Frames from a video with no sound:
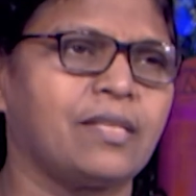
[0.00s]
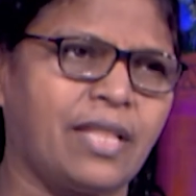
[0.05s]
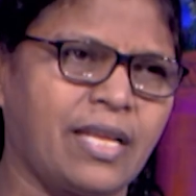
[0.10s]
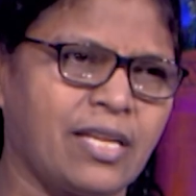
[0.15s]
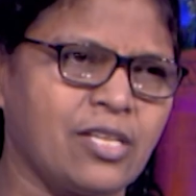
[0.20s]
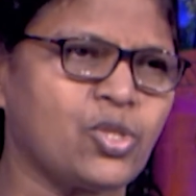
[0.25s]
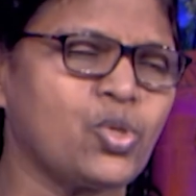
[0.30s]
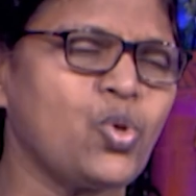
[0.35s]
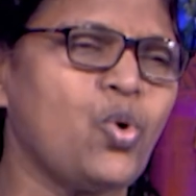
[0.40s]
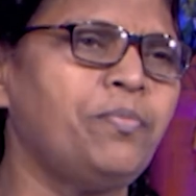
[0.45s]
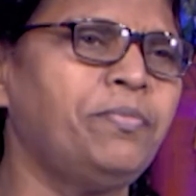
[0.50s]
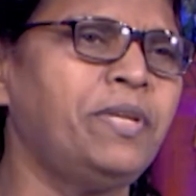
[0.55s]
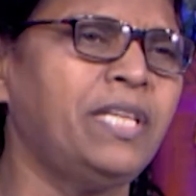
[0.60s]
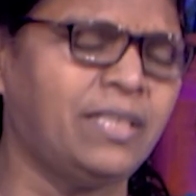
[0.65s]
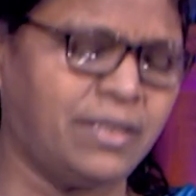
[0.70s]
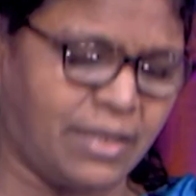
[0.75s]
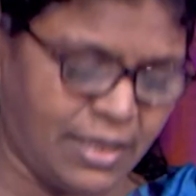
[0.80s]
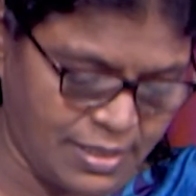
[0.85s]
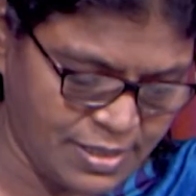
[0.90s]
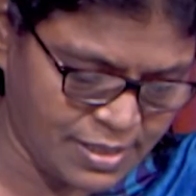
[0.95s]
There are so many
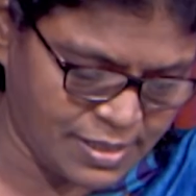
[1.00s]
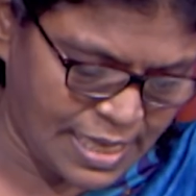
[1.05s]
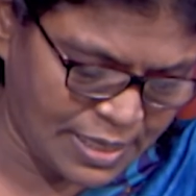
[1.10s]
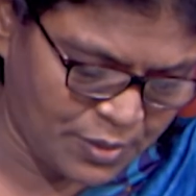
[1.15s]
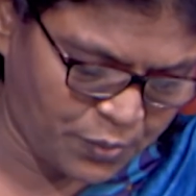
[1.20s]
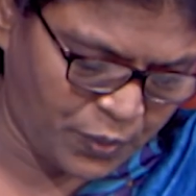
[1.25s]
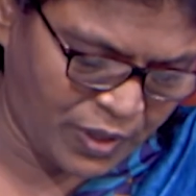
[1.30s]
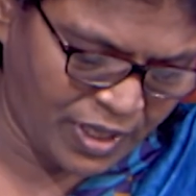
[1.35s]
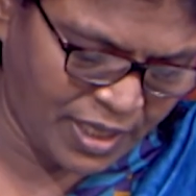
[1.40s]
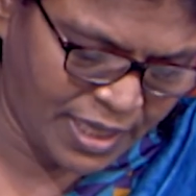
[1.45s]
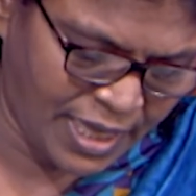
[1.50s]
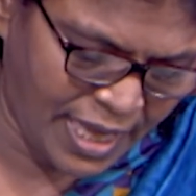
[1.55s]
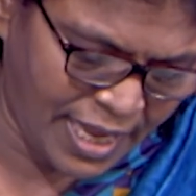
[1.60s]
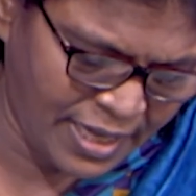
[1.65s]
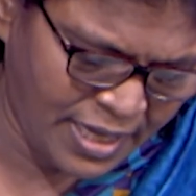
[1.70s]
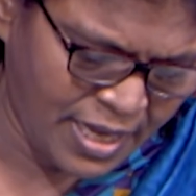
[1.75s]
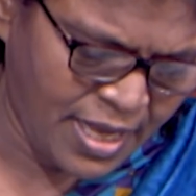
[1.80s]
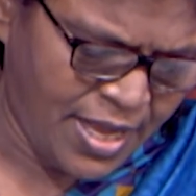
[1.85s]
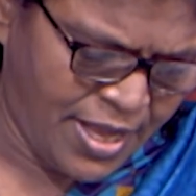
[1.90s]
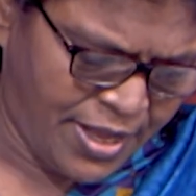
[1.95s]
things that we can
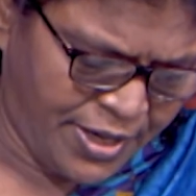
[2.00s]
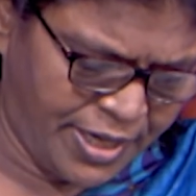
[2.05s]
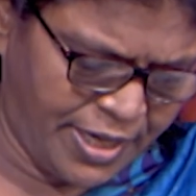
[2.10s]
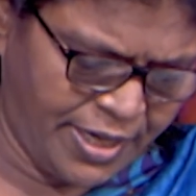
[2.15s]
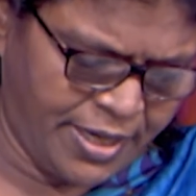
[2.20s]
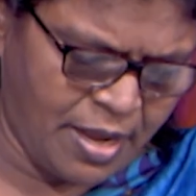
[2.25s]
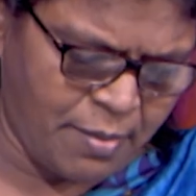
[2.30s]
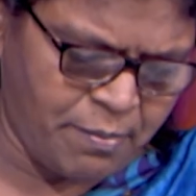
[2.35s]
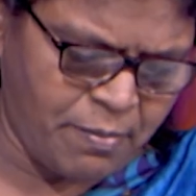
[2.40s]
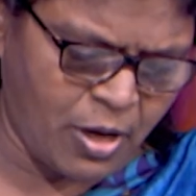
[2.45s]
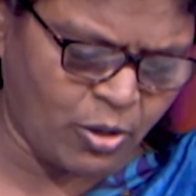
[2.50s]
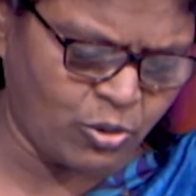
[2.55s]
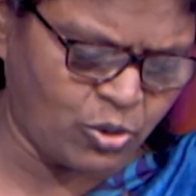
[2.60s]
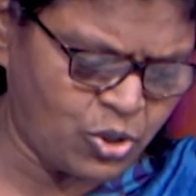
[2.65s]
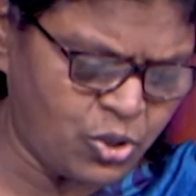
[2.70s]
read about.